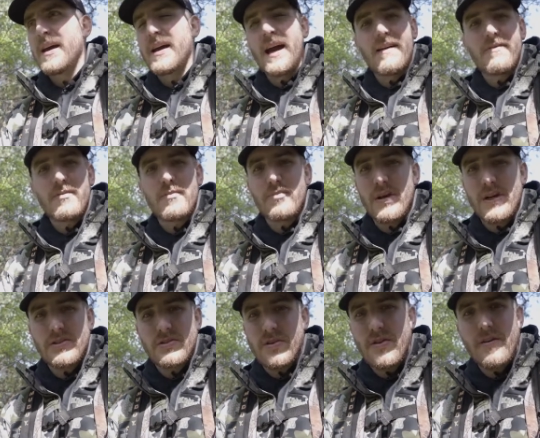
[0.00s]
Haven't
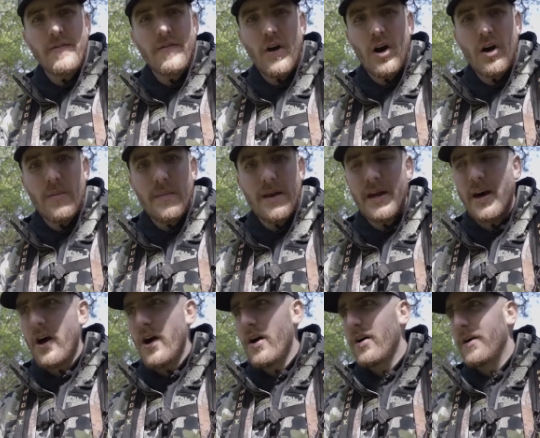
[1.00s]
pressured the farm at
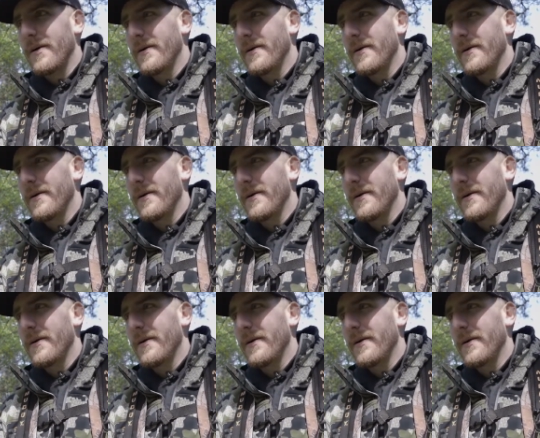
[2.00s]
all.